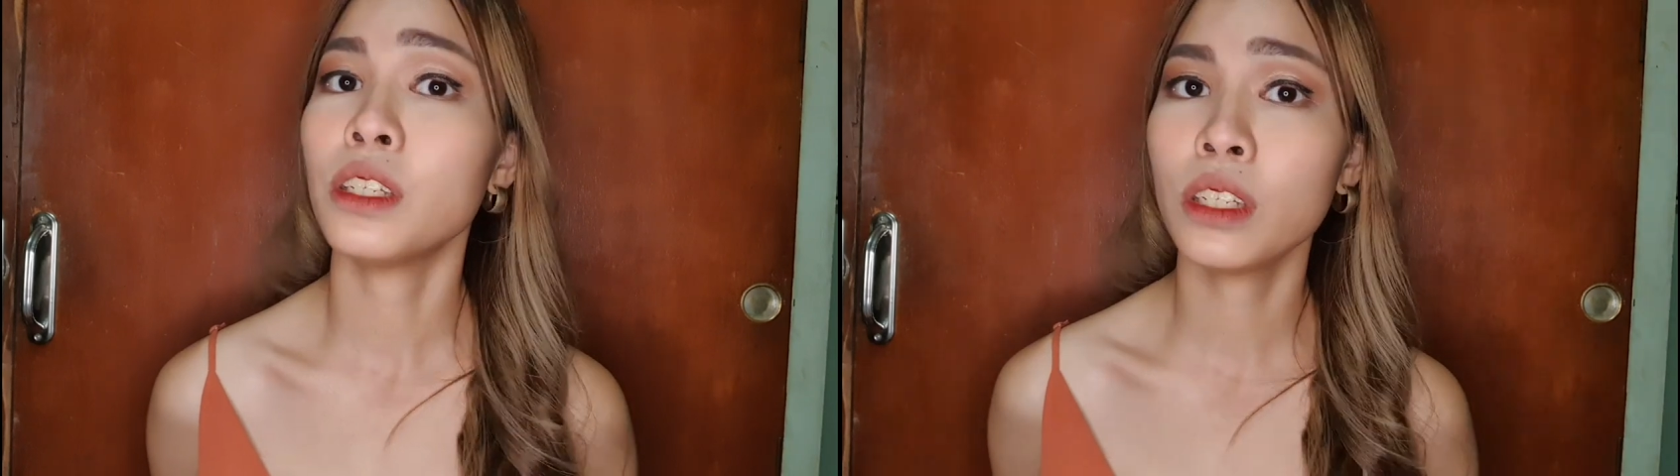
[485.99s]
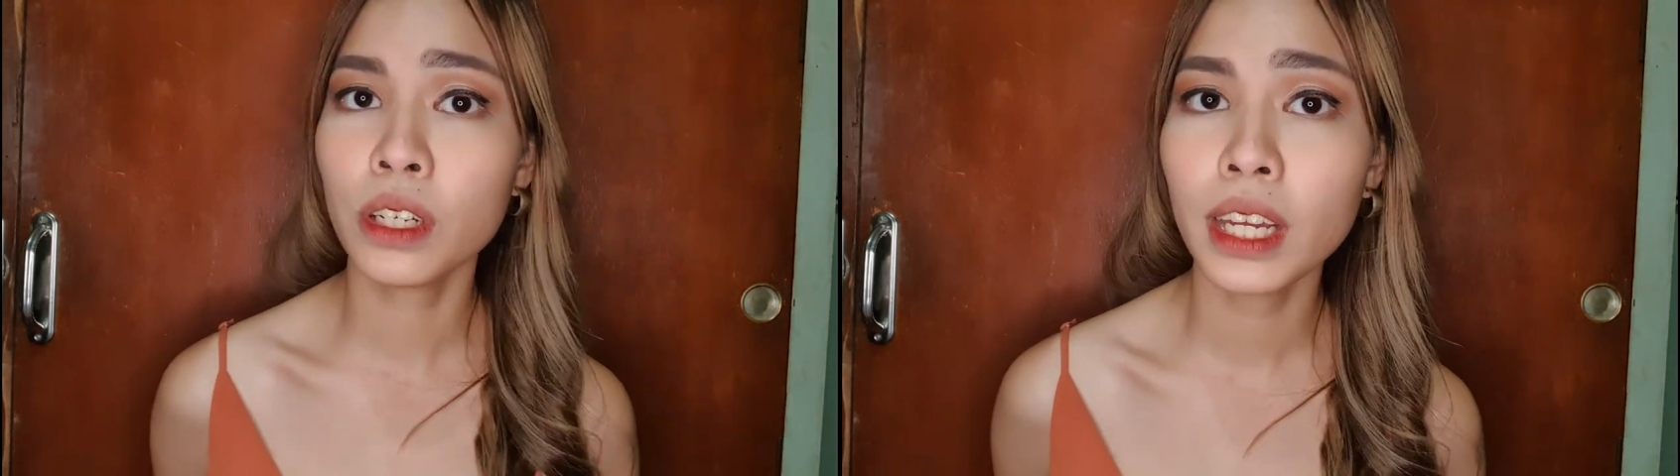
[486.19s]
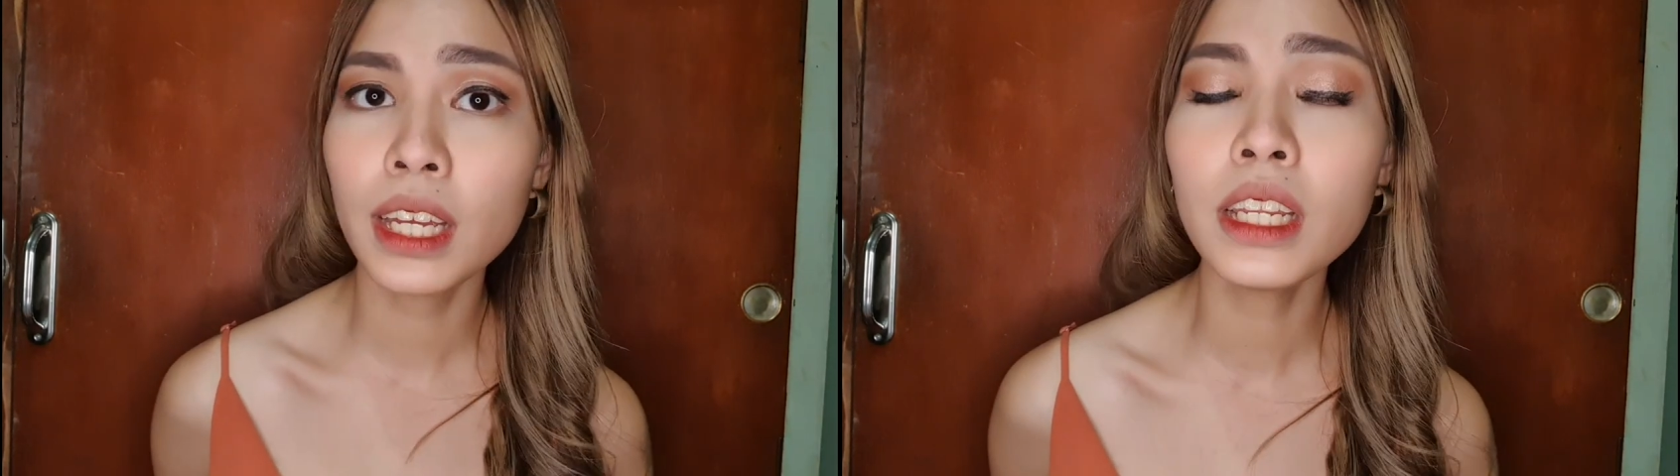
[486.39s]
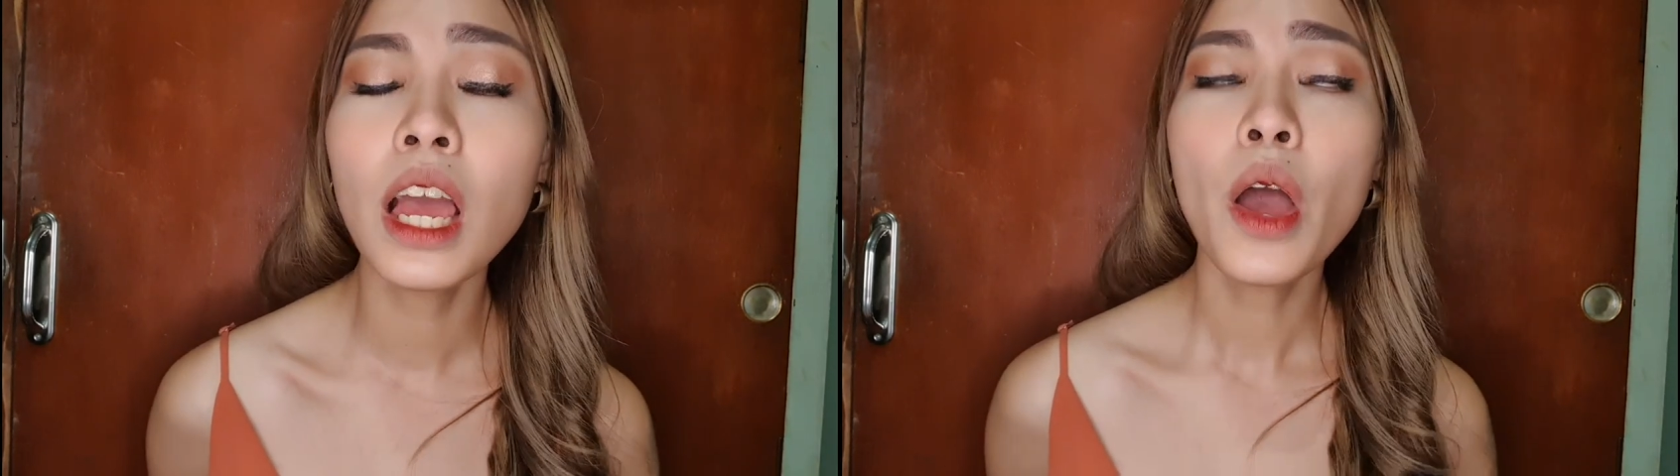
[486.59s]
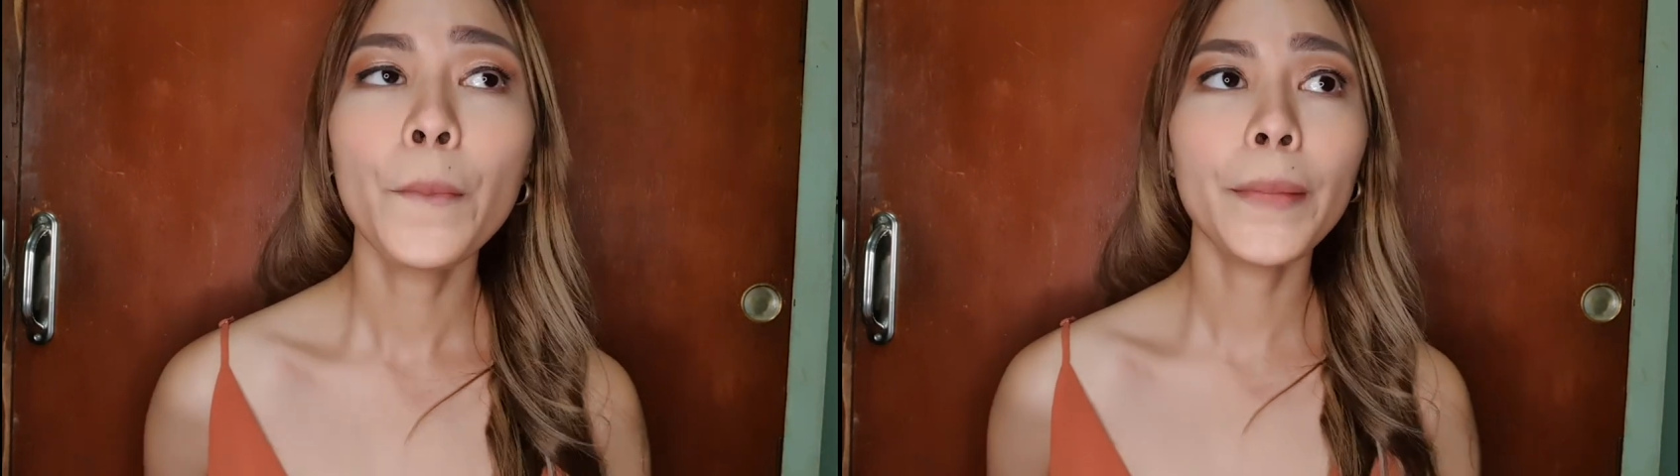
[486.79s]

sunscreen.